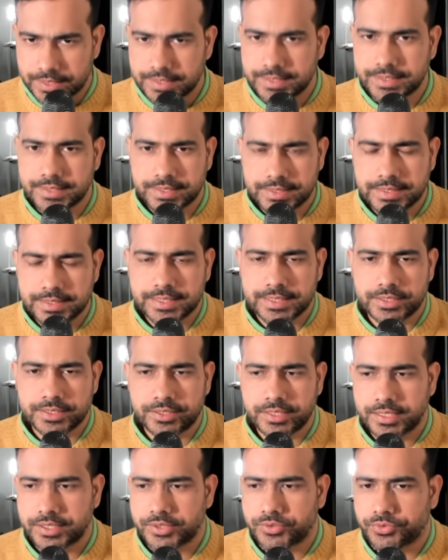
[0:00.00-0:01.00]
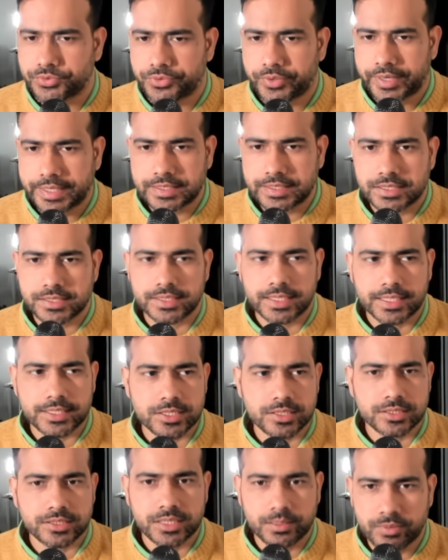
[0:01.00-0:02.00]
indeed, they're right.
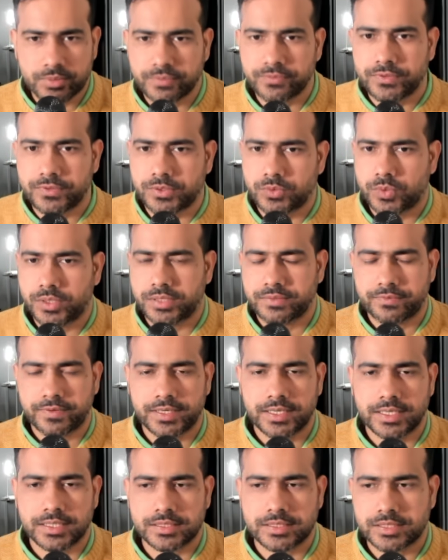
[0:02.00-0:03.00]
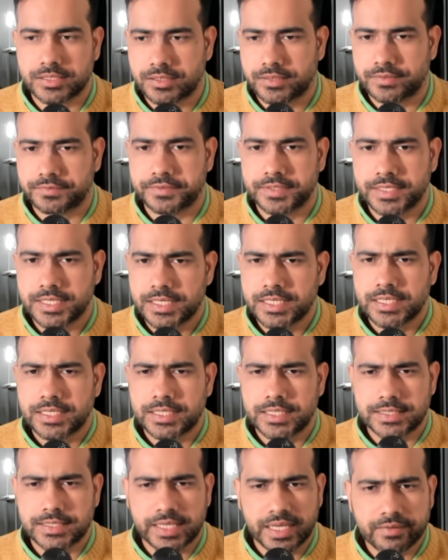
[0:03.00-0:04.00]
Actually, some of the quant finance stuff
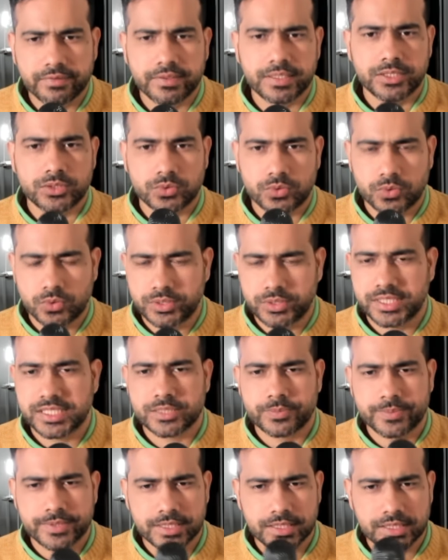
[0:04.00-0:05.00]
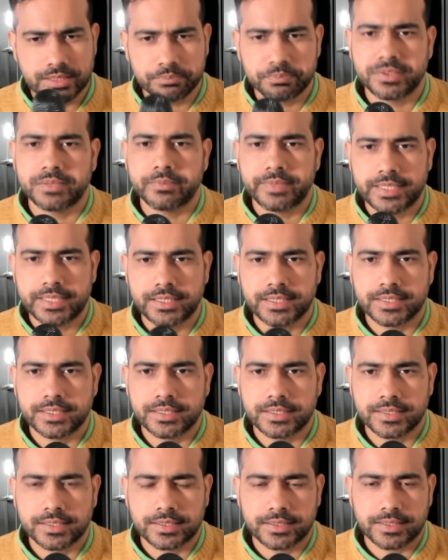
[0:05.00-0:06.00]
is heavily into coding, especially
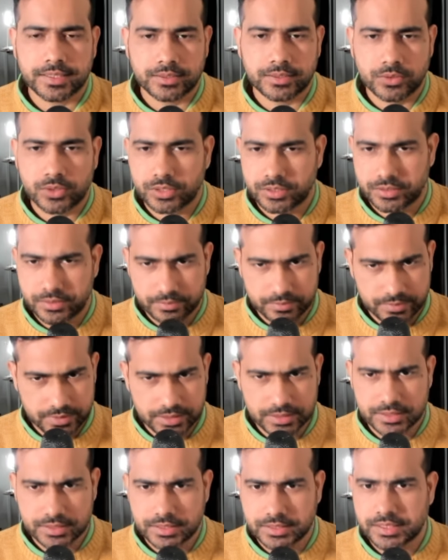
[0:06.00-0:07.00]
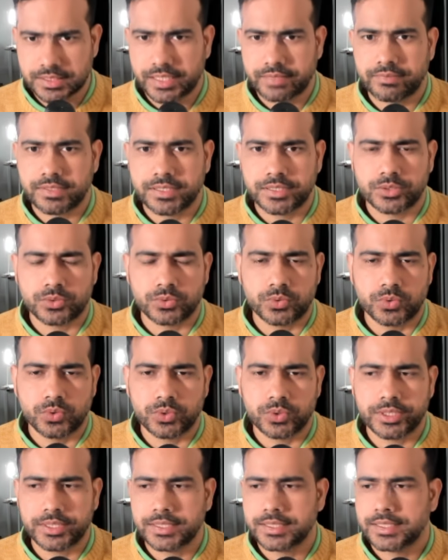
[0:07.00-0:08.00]
implementing uh, algorithm is, is heavily into
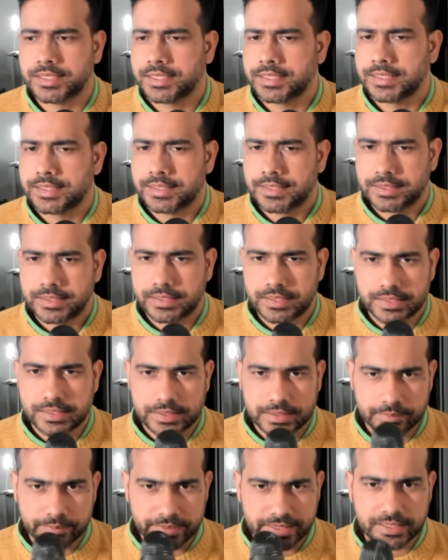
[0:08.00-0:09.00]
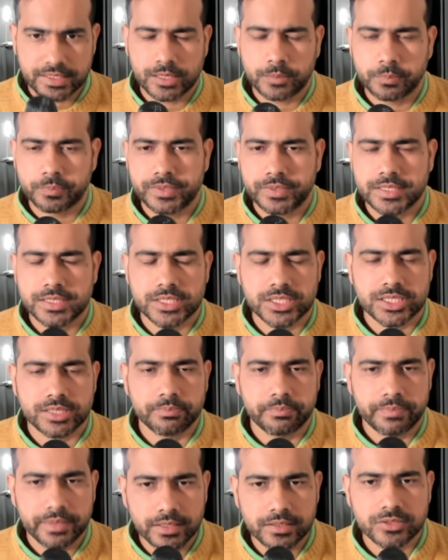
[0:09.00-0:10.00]
coding uh, many companies
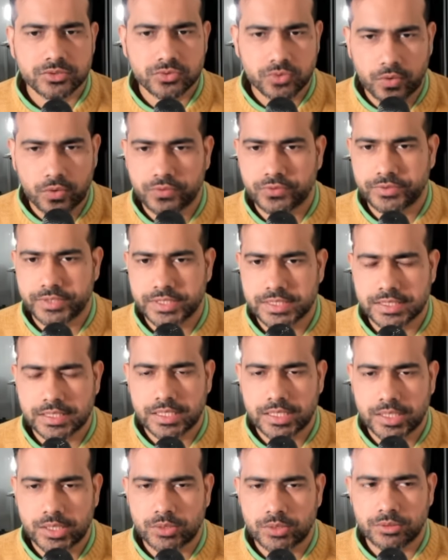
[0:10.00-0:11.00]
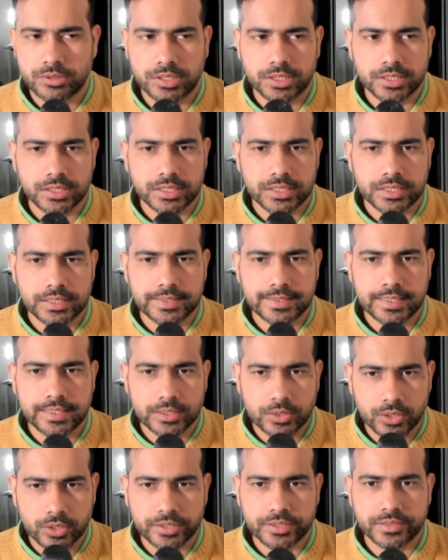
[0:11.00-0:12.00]
build softwares around uh,
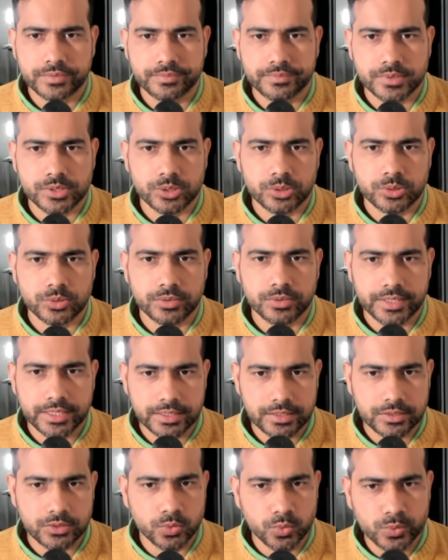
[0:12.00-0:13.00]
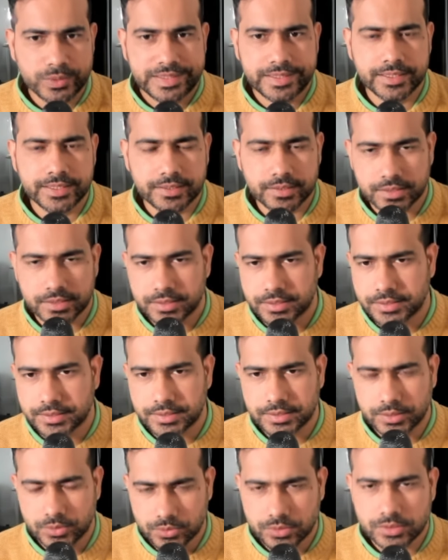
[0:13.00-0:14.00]
algorithms so they do need
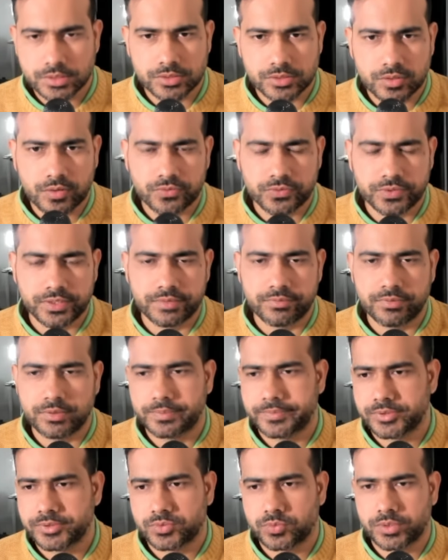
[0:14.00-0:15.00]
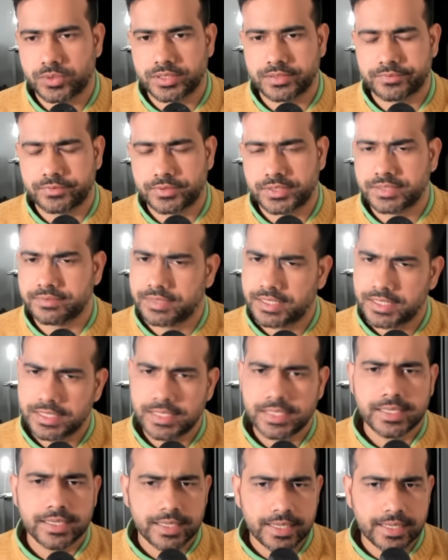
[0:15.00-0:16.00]
uh, you know software developers working for them
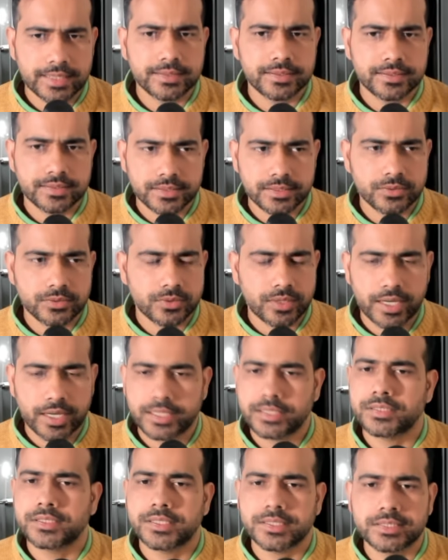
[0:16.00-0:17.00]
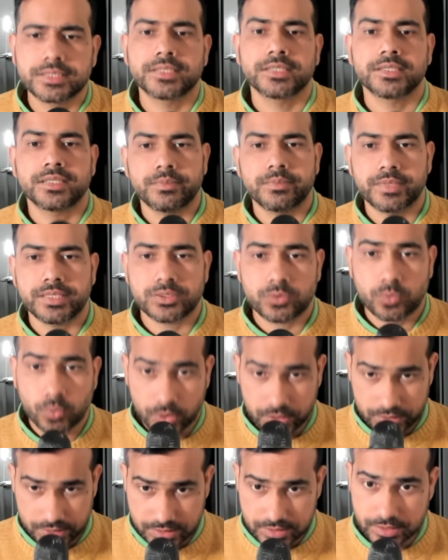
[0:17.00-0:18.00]
and you know i consider them as
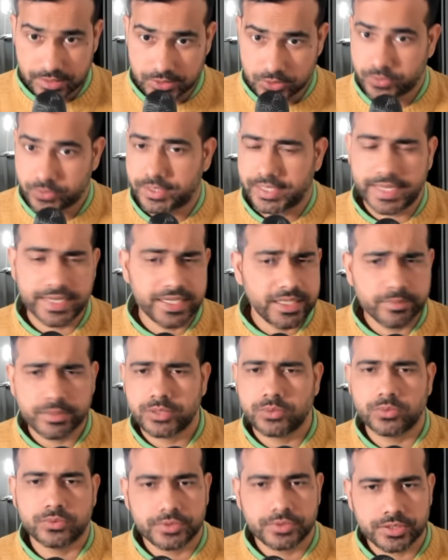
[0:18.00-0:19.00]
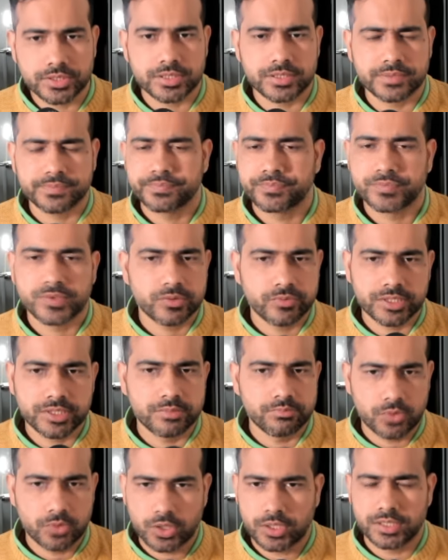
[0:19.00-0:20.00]
quants as well anybody who works with
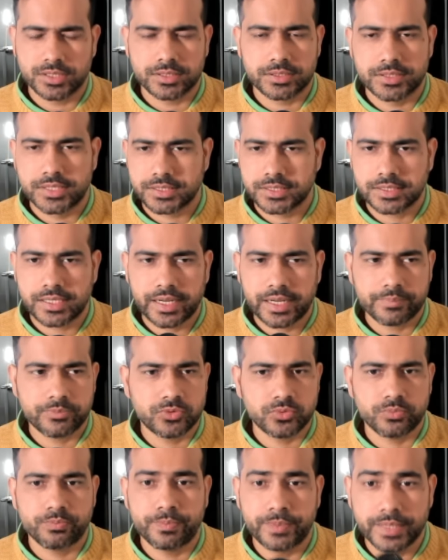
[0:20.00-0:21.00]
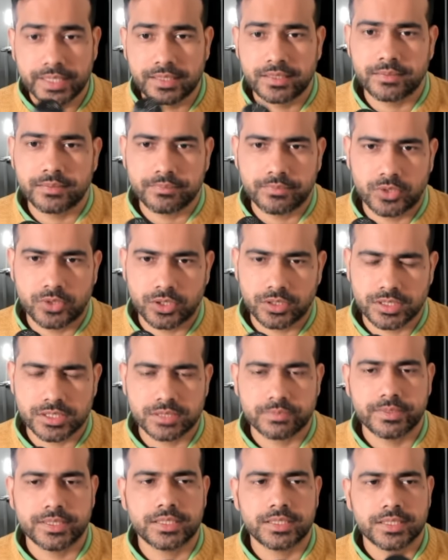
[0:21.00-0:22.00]
models doesn't have to build
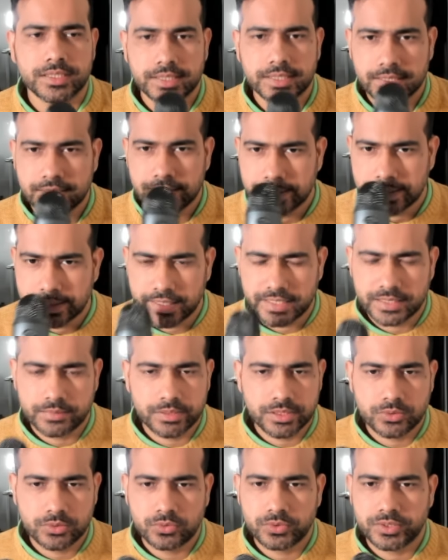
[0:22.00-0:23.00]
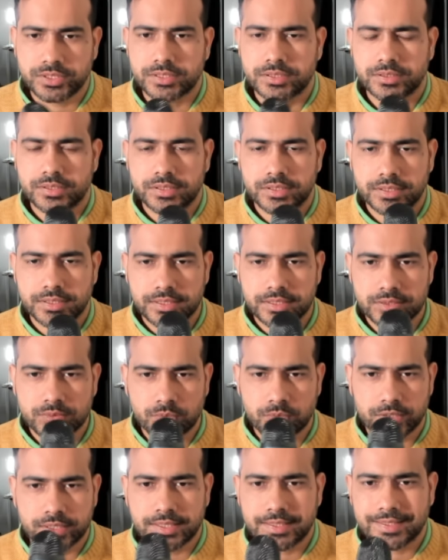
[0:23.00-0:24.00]
models but anybody who is uh, is
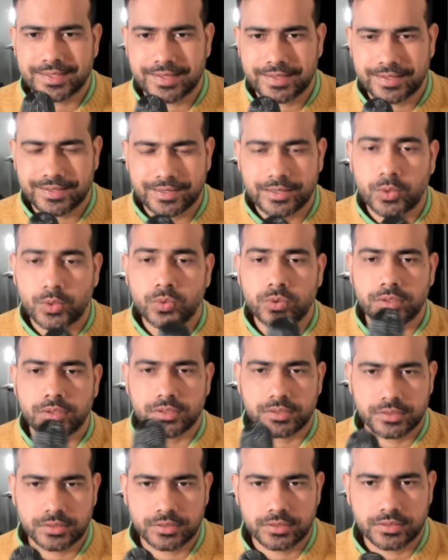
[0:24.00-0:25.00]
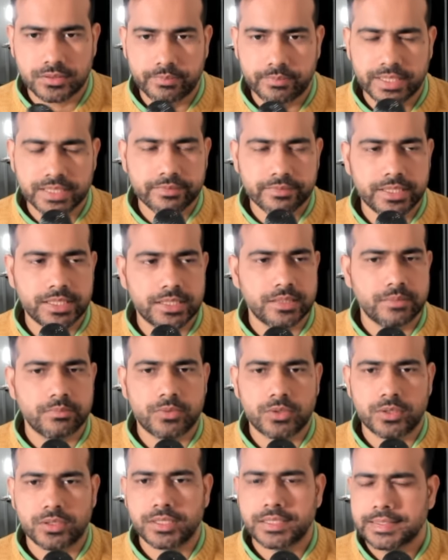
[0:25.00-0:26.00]
working around uh, mathematical
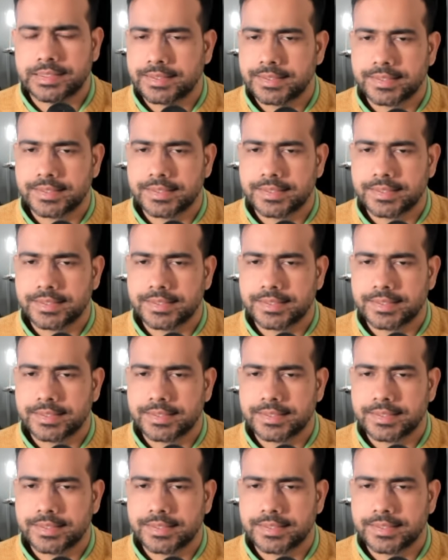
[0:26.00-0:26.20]
modeling